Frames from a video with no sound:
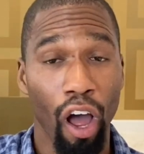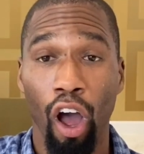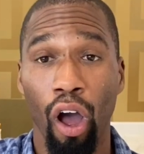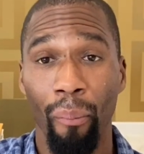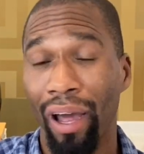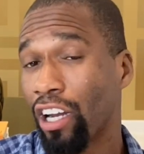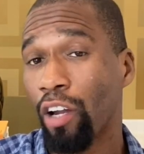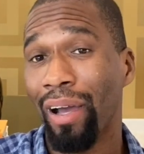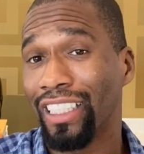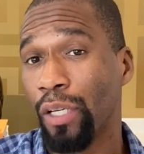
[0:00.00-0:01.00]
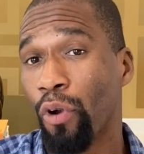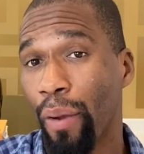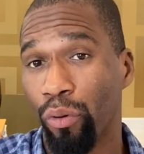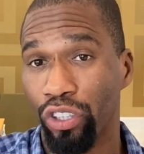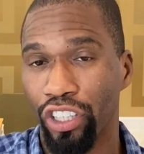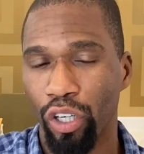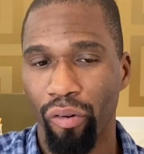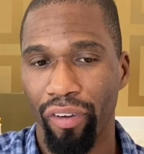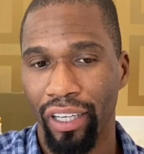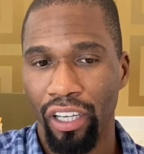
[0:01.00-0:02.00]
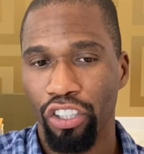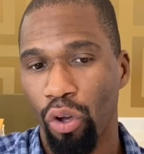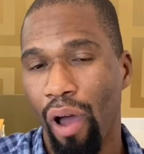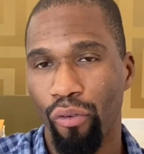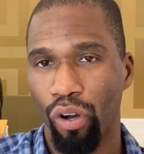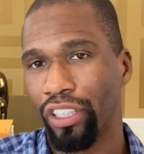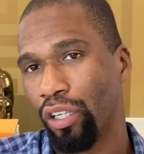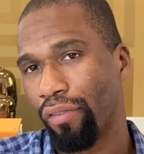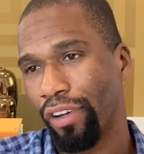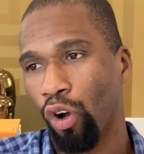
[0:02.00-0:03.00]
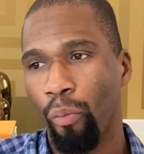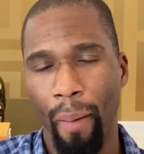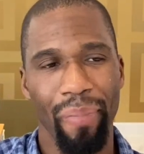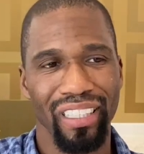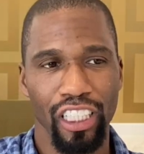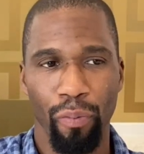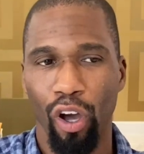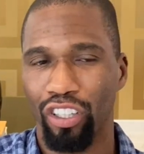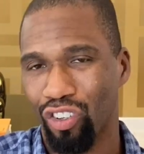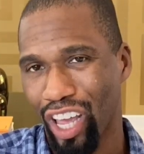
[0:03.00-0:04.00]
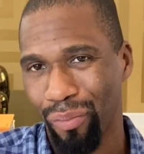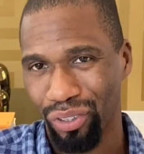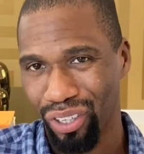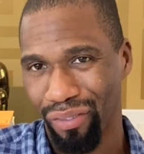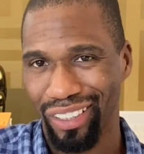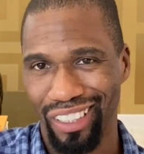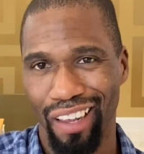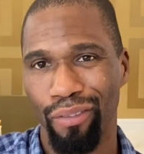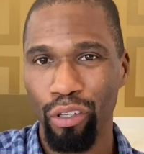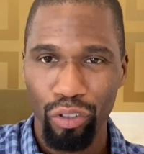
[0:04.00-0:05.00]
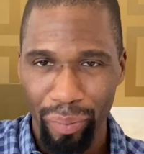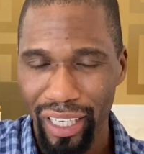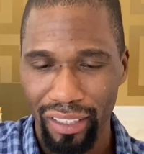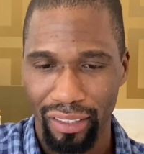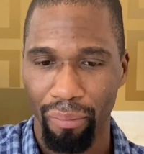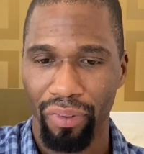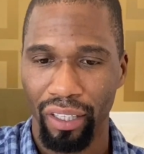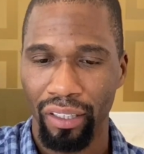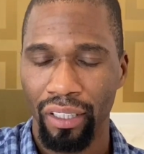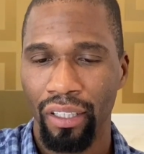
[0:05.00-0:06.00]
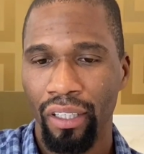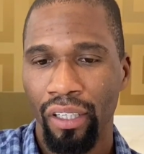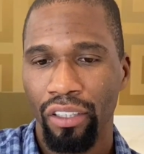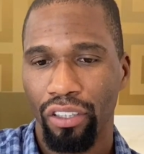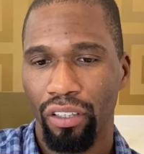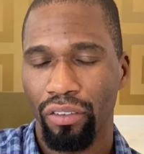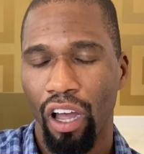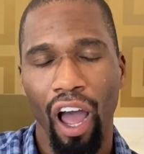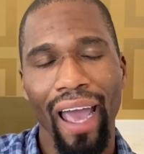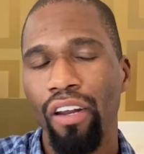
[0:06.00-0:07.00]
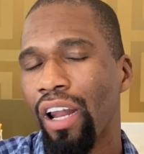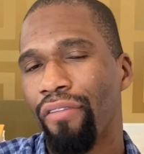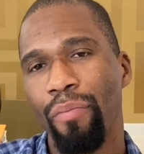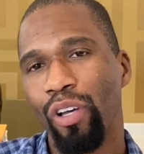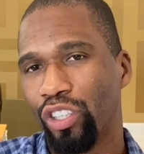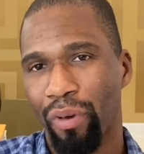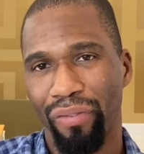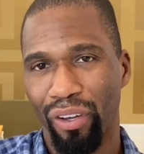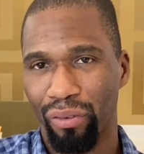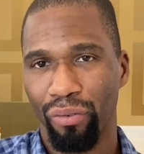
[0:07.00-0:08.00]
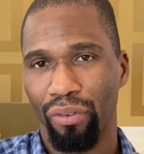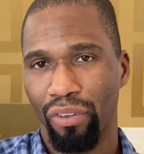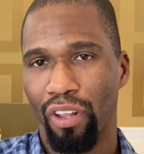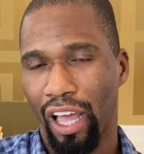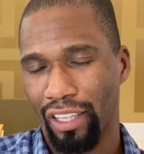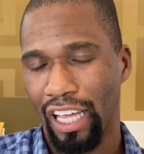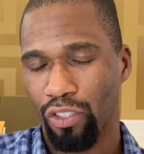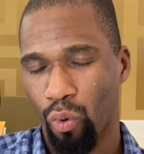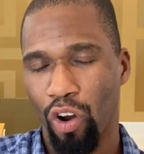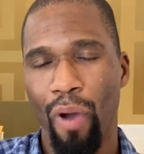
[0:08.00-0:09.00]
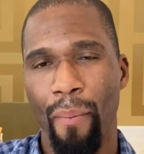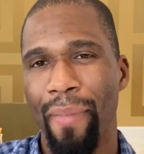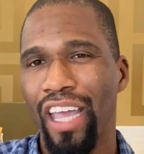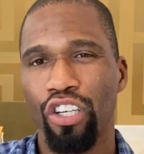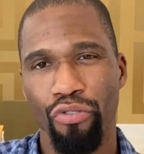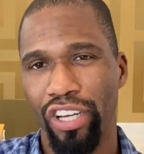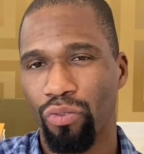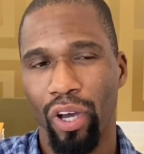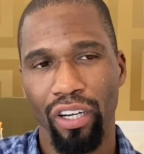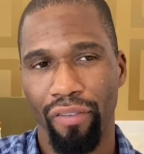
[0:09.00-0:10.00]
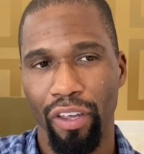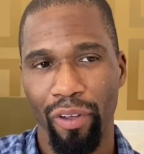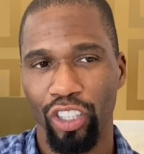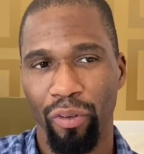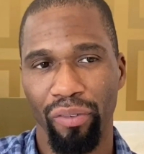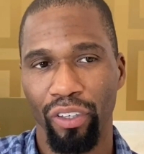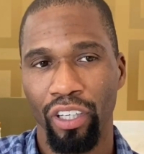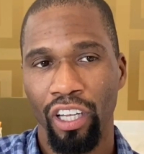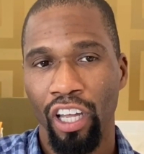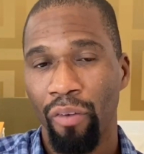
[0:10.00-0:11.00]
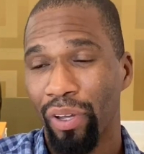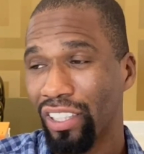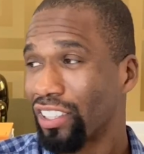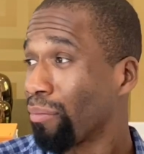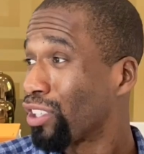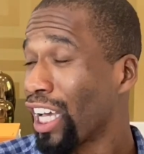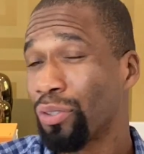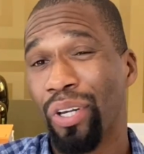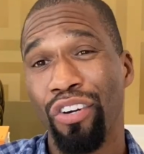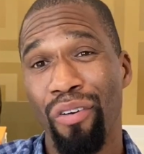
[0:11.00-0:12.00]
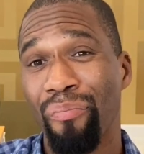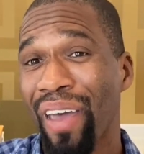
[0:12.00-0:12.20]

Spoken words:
none of my team are able to deal with it, so I've got to deal with it, or my business partners are not able to deal with it, so they've looped me into something. So I don't have emails to my phone. That's one of my major reasons why I don't have emails to my phone. Because sometimes when you're in